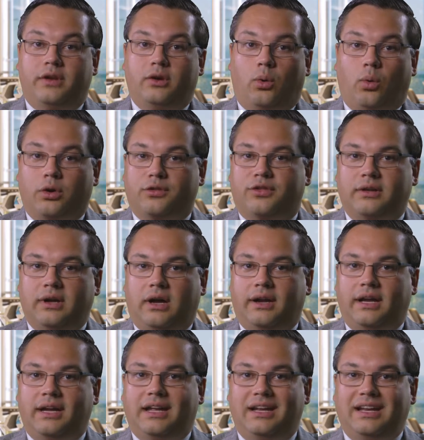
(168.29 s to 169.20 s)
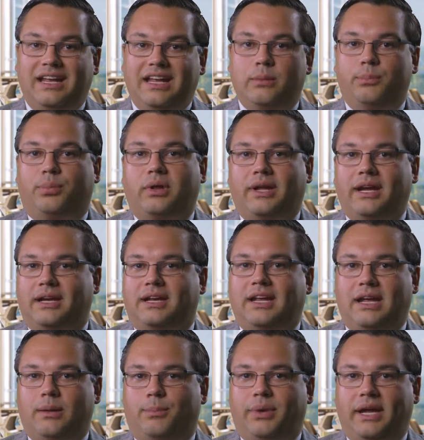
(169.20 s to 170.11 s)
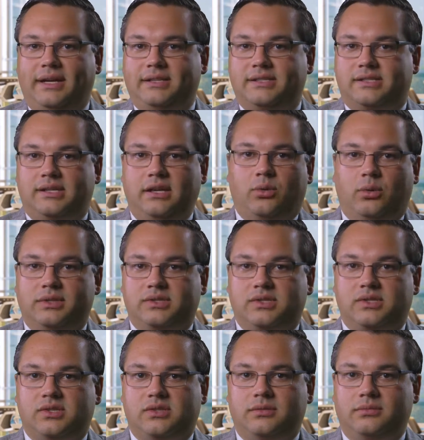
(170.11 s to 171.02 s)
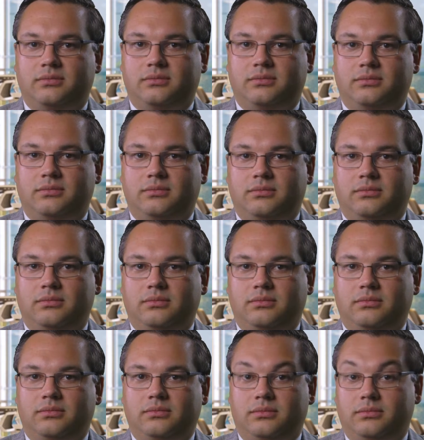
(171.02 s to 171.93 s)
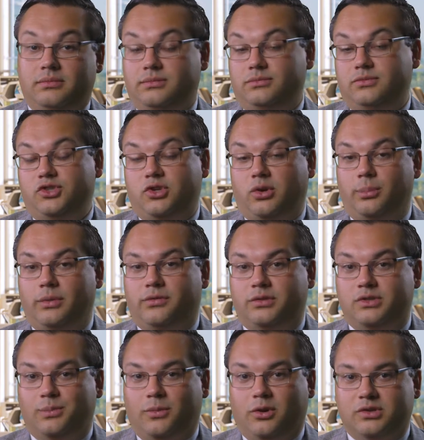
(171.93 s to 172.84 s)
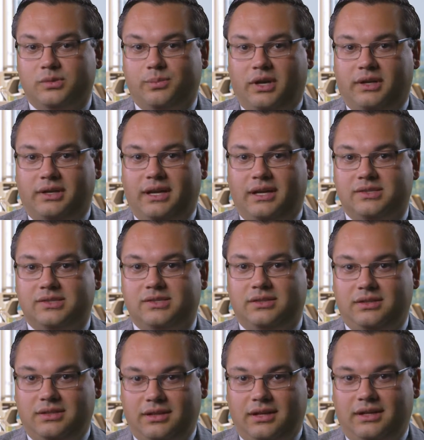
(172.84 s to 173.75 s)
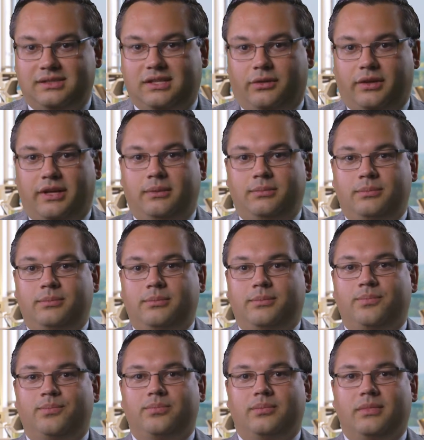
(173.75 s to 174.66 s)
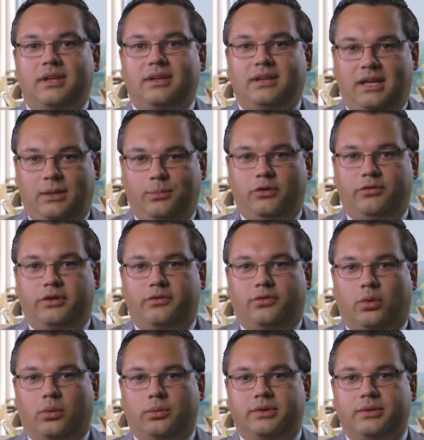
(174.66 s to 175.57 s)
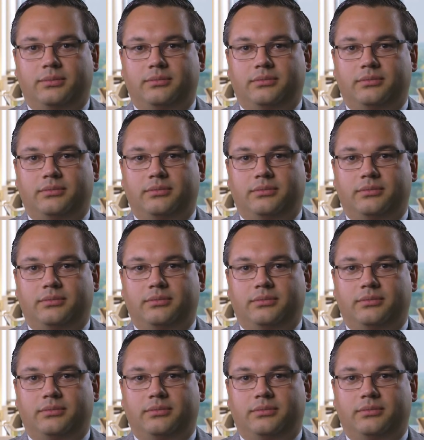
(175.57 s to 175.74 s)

an orthodontic and implant campaign sequence. Join me for tomorrow's podcast. Until then, keep moving forward.